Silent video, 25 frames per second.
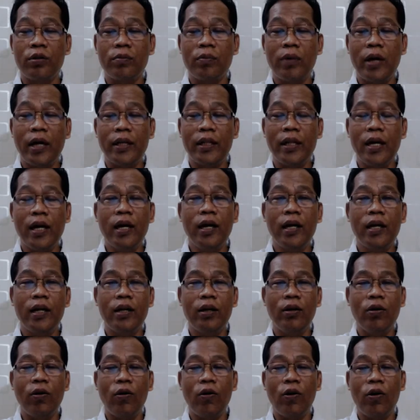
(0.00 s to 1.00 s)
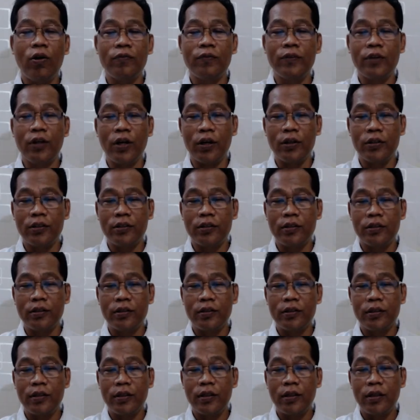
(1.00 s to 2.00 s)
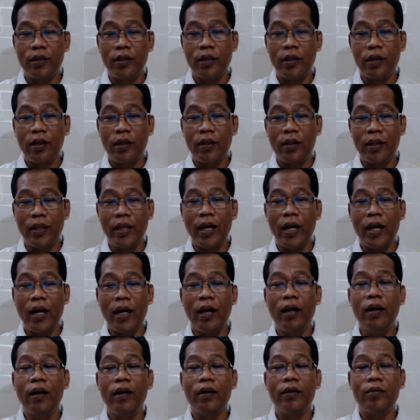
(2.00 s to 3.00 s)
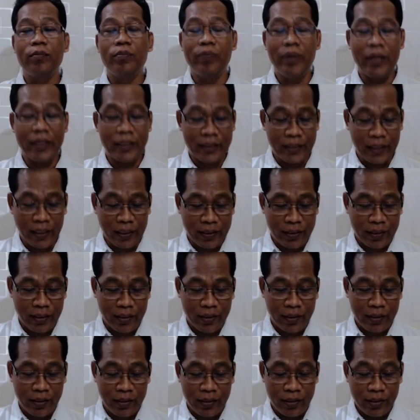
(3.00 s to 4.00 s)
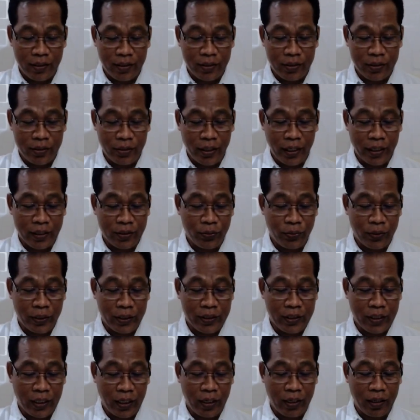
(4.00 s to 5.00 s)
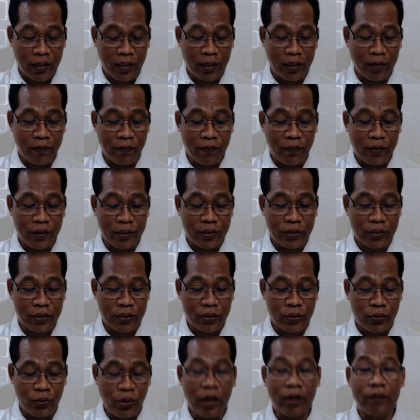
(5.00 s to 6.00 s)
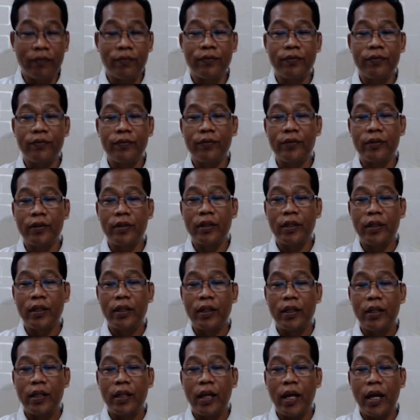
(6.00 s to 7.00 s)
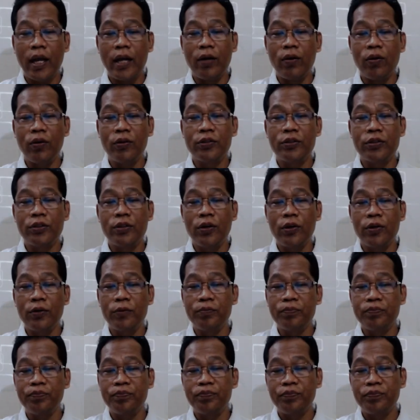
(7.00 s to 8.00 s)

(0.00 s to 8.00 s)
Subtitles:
by the law of God. They are blessed. So as we see in verse 12. And also,